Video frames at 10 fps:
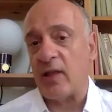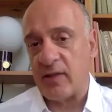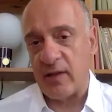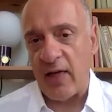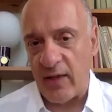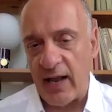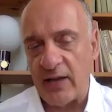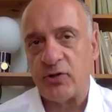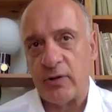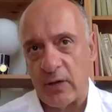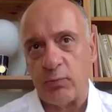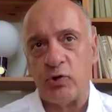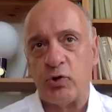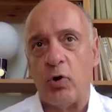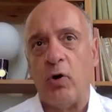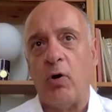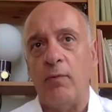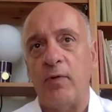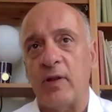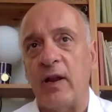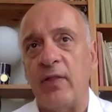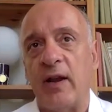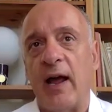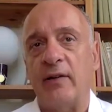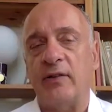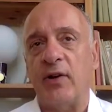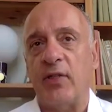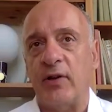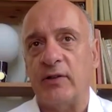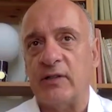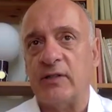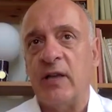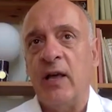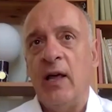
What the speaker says: That's another lesson that we saw, obviously, in the 1930s